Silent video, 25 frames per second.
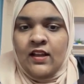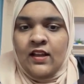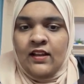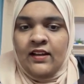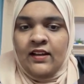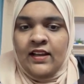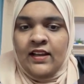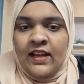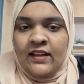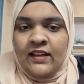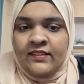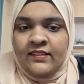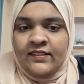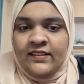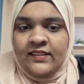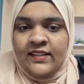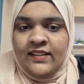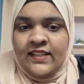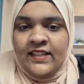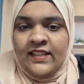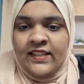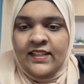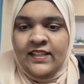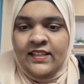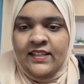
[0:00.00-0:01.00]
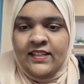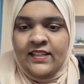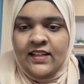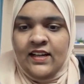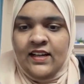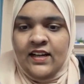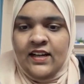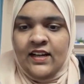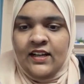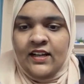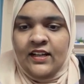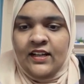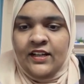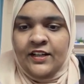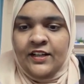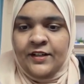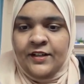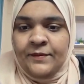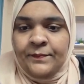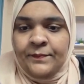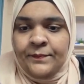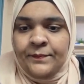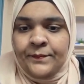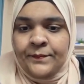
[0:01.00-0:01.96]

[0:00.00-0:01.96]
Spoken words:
Lastly, um,